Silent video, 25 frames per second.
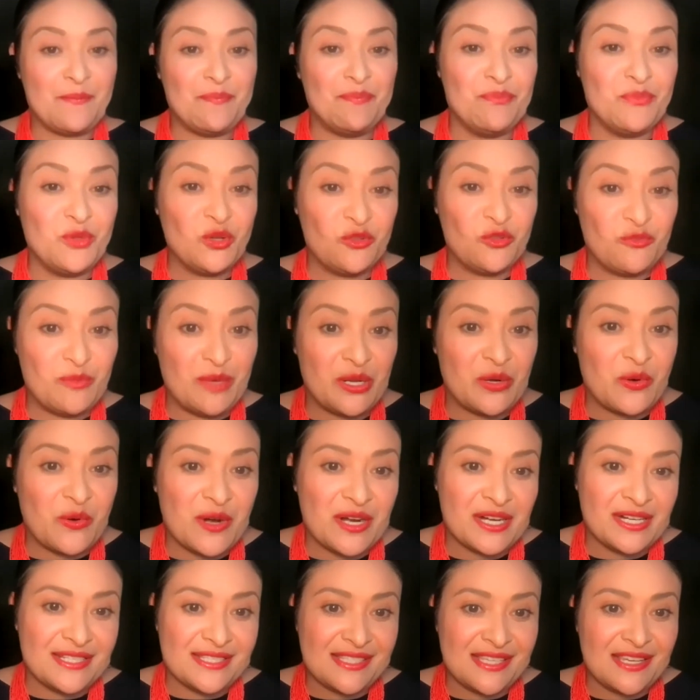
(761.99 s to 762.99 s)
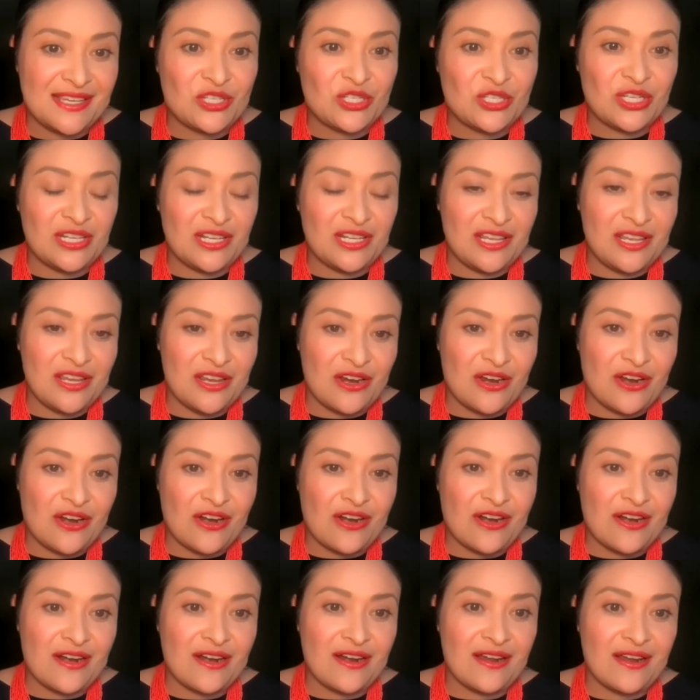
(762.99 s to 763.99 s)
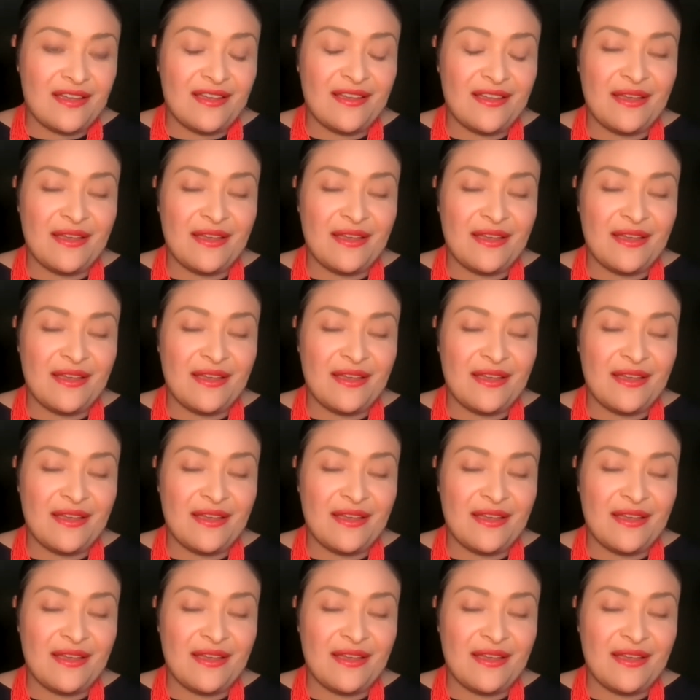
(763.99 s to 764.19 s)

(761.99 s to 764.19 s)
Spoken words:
movement organization here.